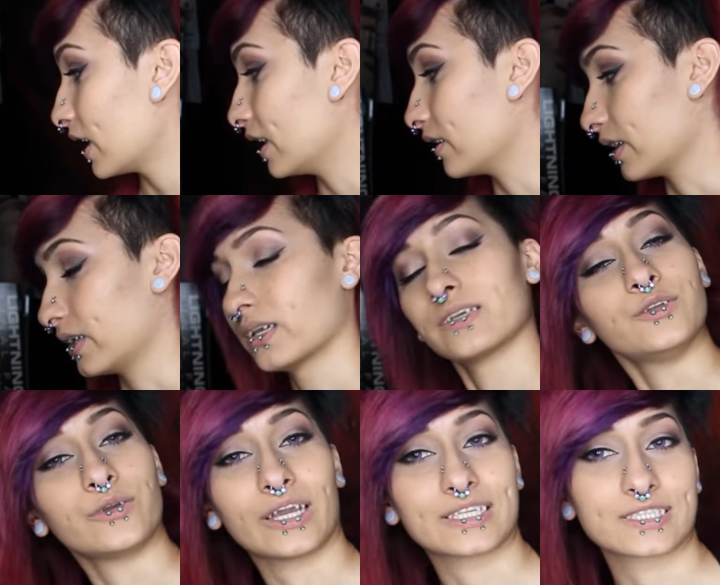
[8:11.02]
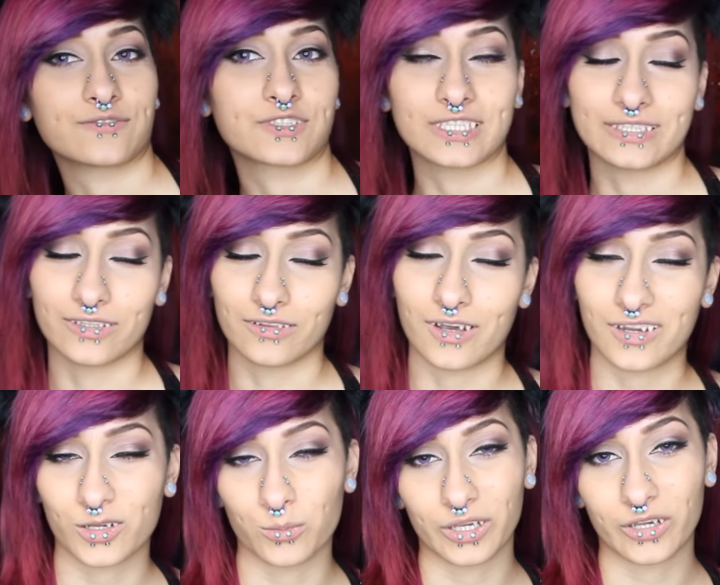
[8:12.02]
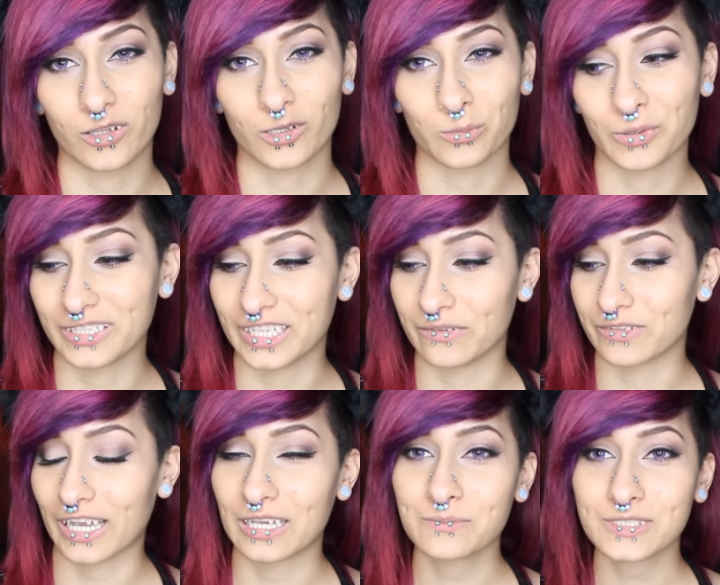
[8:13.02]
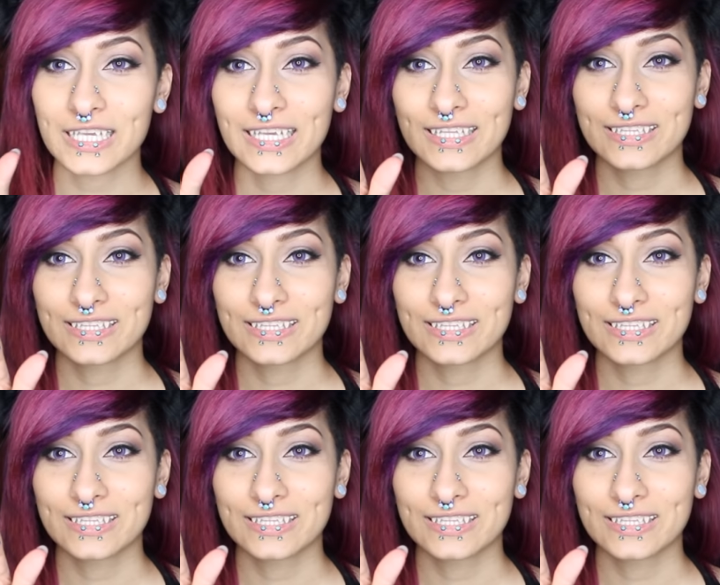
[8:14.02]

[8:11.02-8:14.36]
And then you guys have seen the lock on my collar plenty of times.